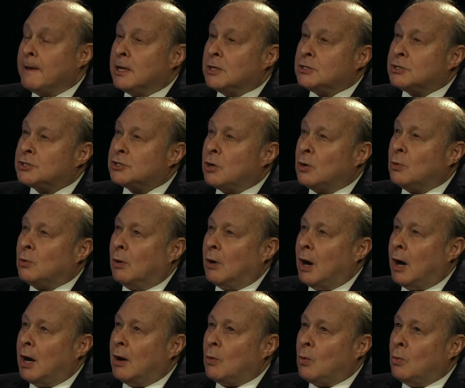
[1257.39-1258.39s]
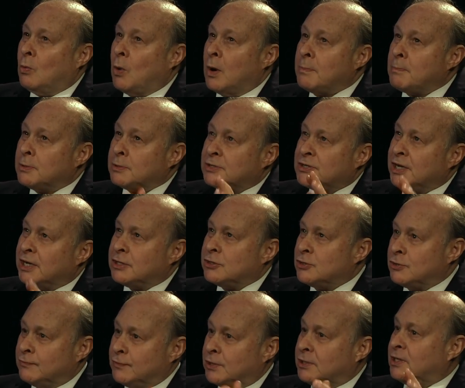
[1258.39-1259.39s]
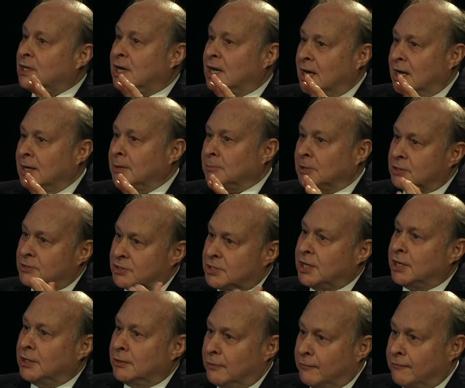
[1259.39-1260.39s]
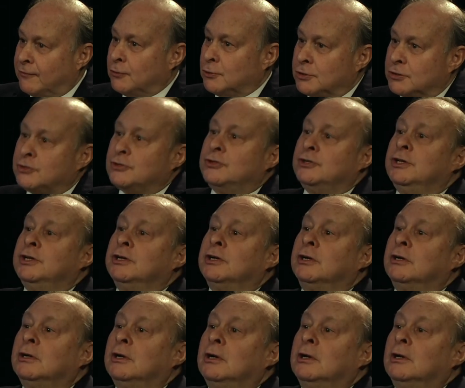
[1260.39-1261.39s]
So what percentage of the time, let's say in the first year,